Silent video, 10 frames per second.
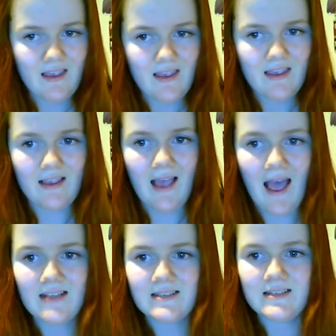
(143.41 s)
He
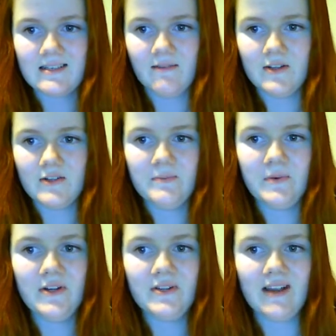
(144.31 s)
asked someone to
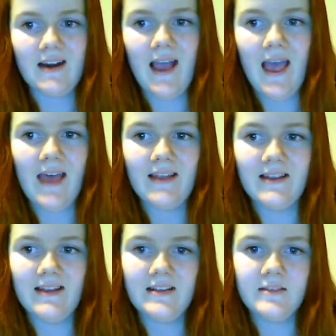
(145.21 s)
put their hand
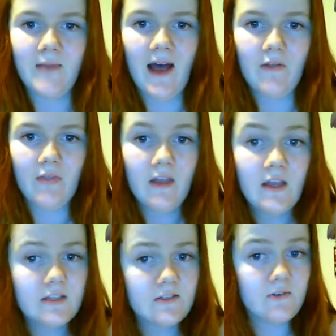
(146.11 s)
in his mouth,
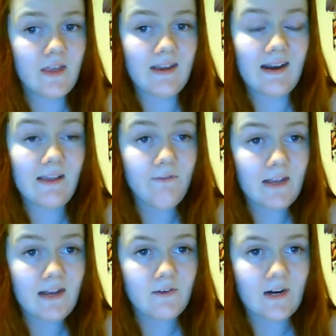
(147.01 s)
so that if
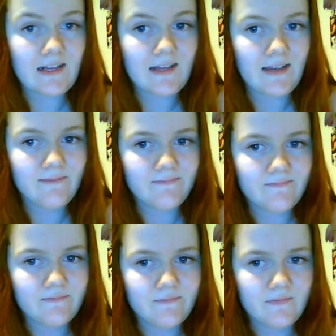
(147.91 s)
they tricked him,
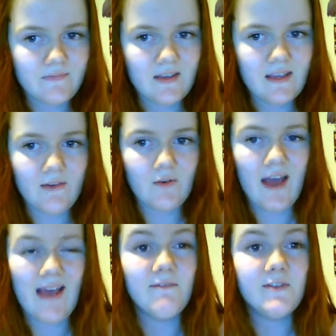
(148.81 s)
he would
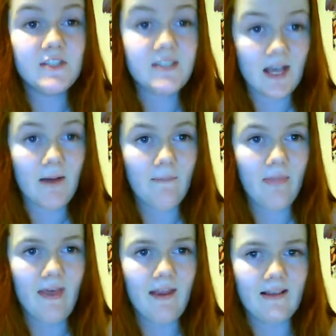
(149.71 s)
have
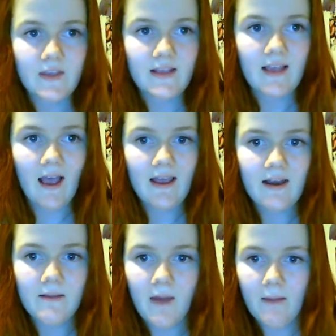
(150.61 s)
something. They tied
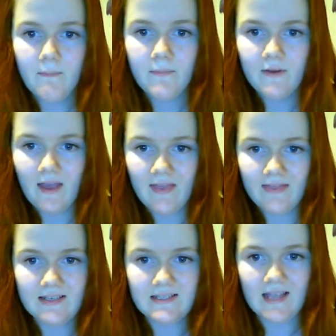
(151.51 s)
him up, and
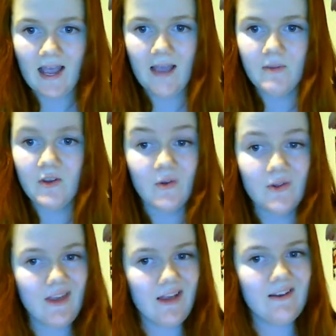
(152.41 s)
this time he
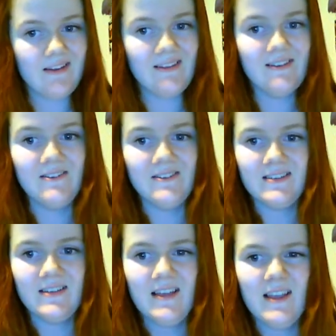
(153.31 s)
could not get loose.
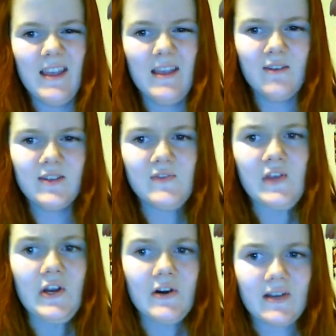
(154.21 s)
He was
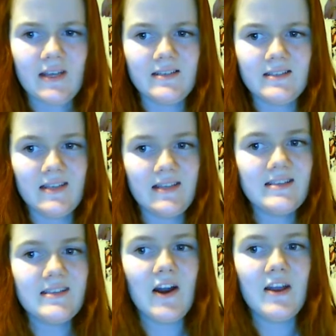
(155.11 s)
furious and
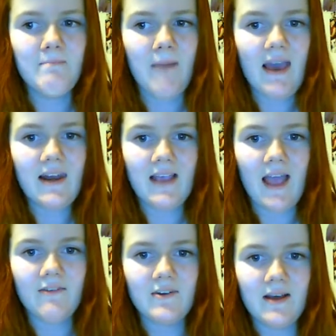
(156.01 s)
started biting
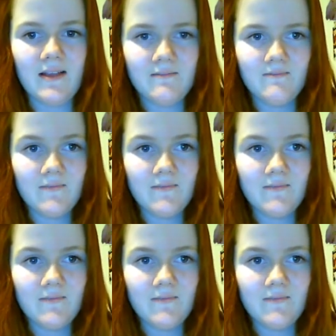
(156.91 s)
after them.